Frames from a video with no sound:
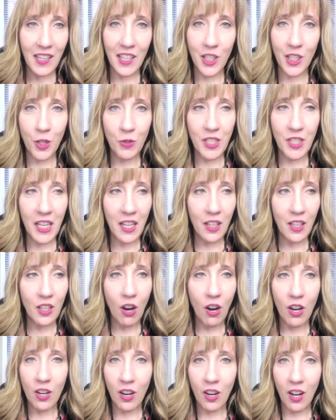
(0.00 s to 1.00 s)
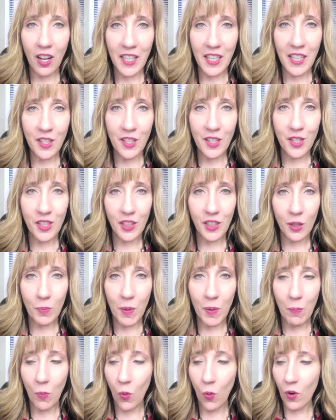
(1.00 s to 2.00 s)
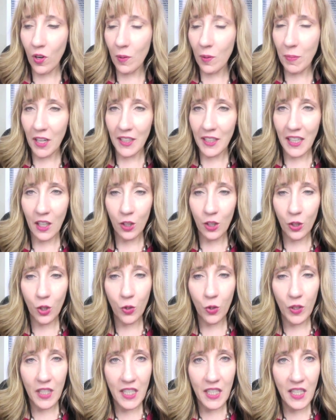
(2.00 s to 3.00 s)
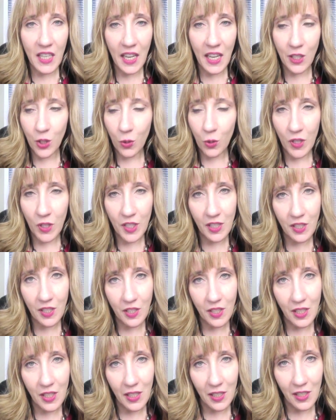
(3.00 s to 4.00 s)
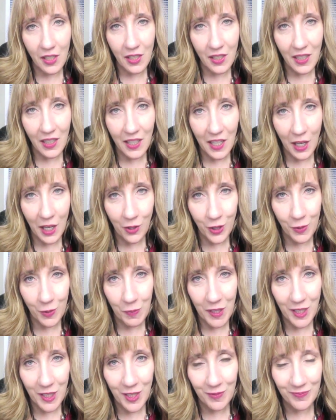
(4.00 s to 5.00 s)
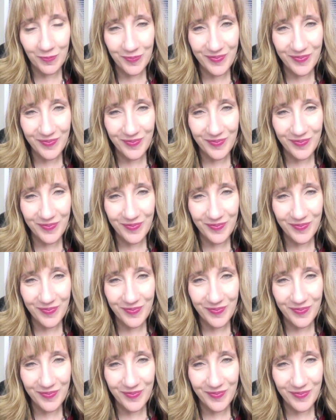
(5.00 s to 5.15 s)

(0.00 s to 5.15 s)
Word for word: Can you tell our audience a little bit more about Elk Creek and your recent uh, announcement?